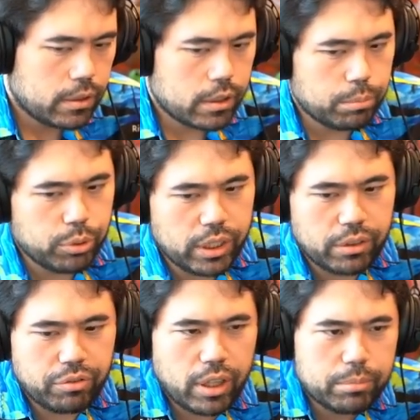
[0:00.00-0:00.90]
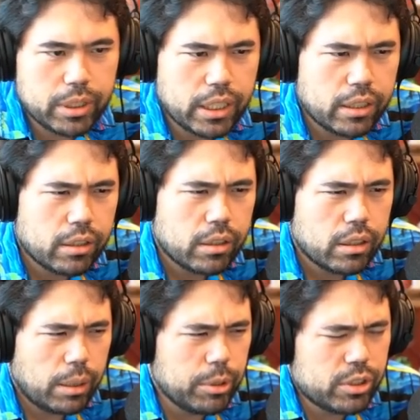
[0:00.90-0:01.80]
Completely flubbed it.
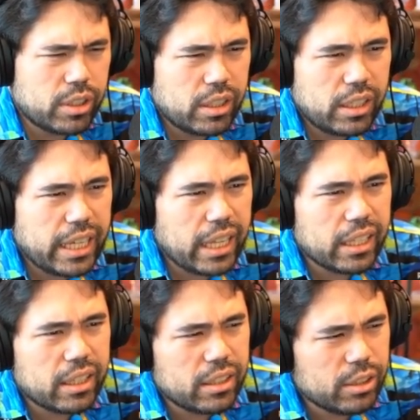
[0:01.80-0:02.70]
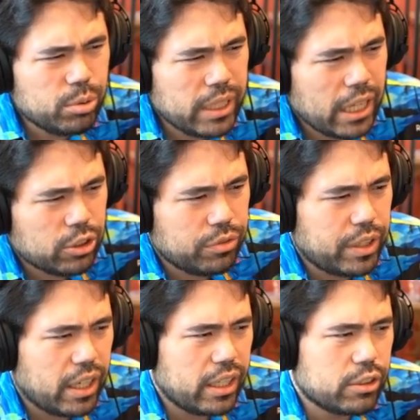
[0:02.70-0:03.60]
I mean, this, the, yeah, like th this was actually
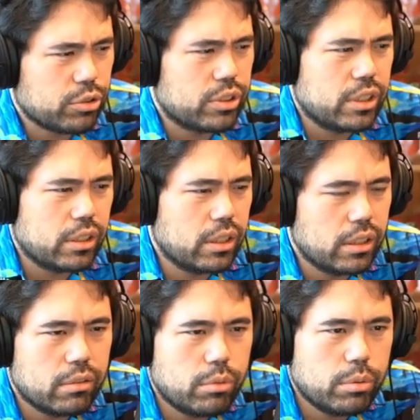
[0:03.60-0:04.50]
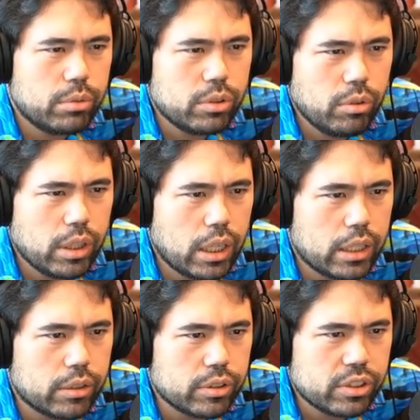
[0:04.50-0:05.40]
very interesting. Like, what, what's going on
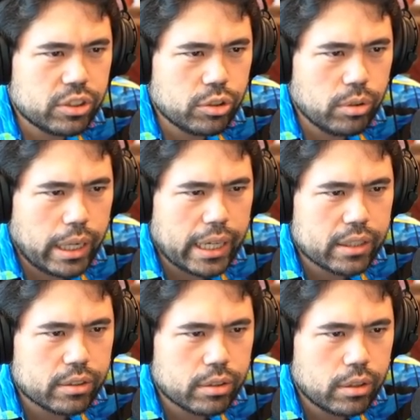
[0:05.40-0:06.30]
here? This is correct.